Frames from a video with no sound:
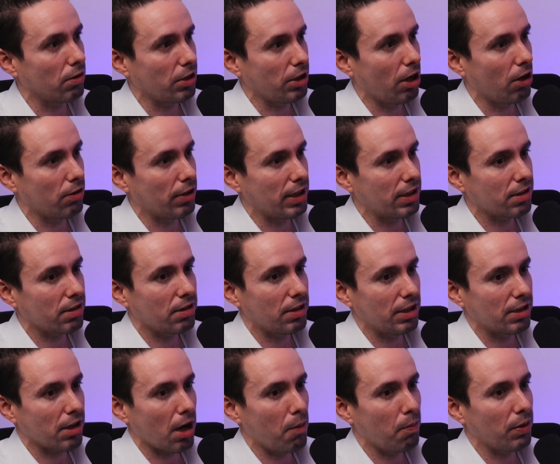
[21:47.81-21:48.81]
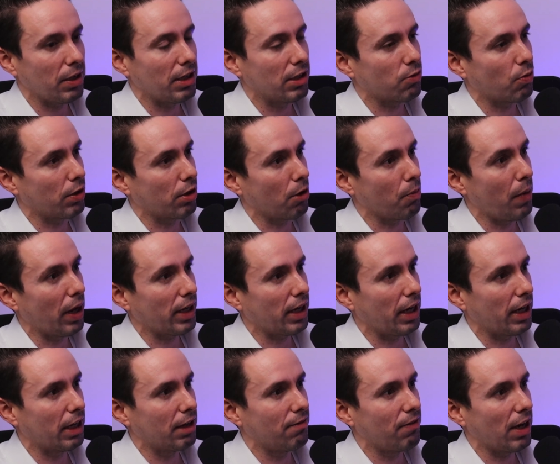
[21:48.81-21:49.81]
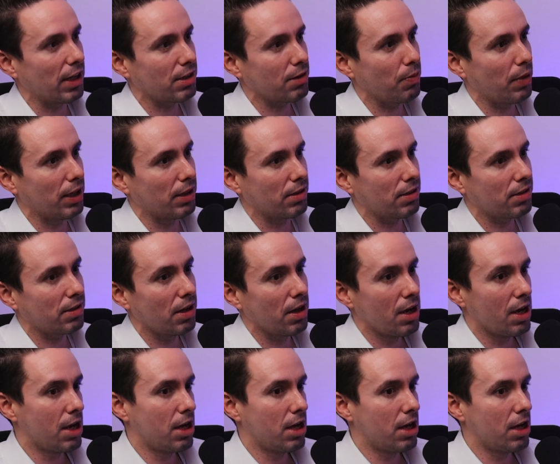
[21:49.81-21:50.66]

These companies, when they're making investments